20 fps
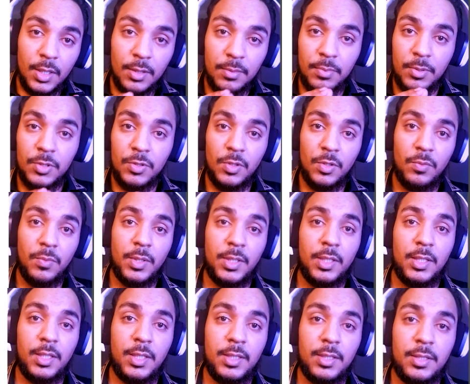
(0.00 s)
between one
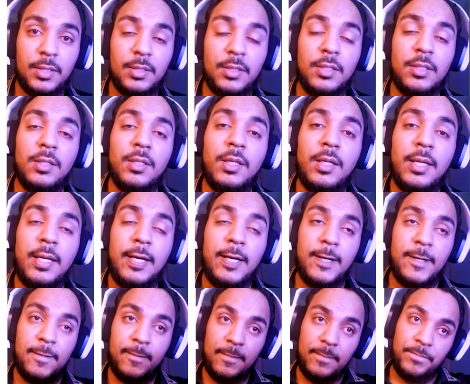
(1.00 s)
another,
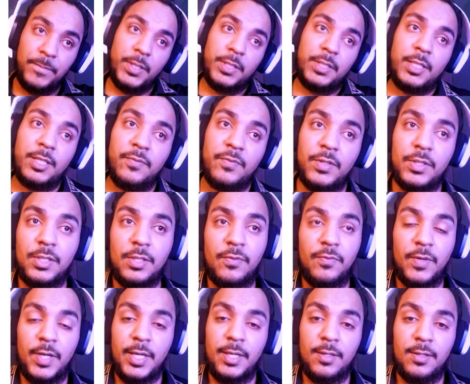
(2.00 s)
and give us the
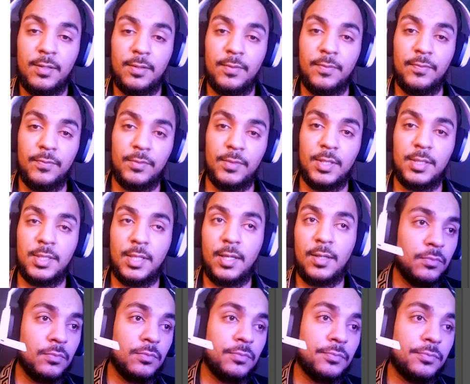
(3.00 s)
final design.
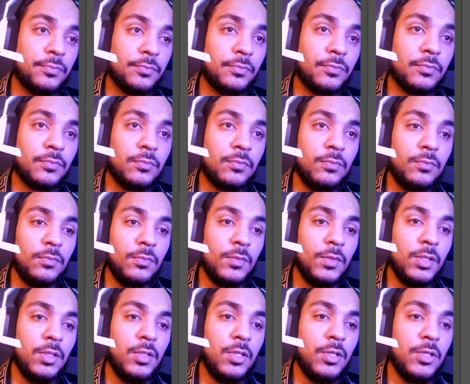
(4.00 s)

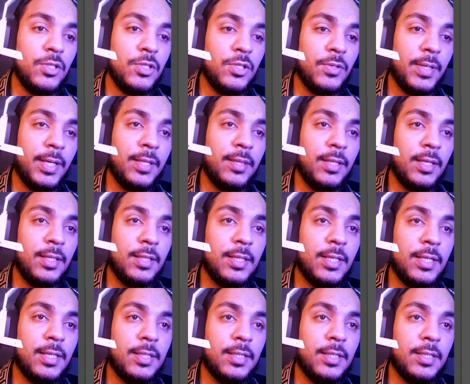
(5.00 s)
So I think that